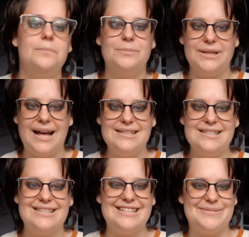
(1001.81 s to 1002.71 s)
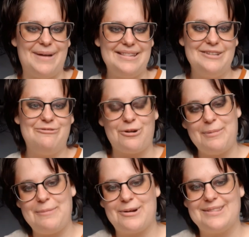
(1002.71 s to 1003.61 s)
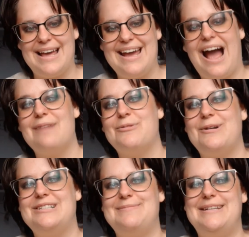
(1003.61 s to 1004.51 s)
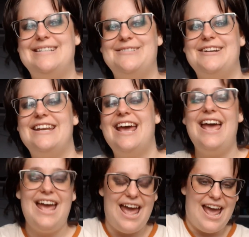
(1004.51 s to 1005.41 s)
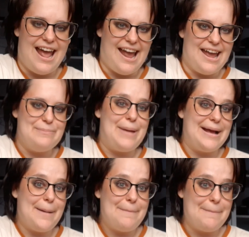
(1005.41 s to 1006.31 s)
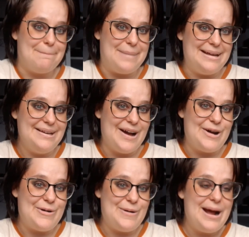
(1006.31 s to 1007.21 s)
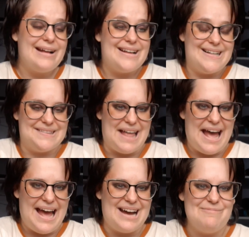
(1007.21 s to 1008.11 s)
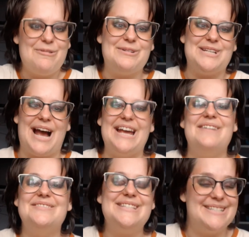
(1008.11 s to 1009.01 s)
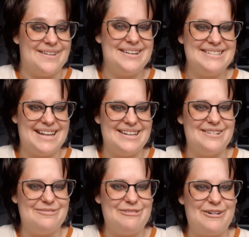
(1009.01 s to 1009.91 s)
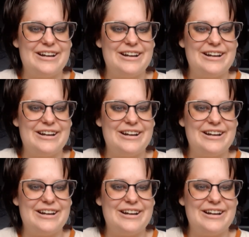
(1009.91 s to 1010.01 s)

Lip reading: Plus, this month for my birthday, I'm going to be doing a makeup bingo collab, which I am so excited for.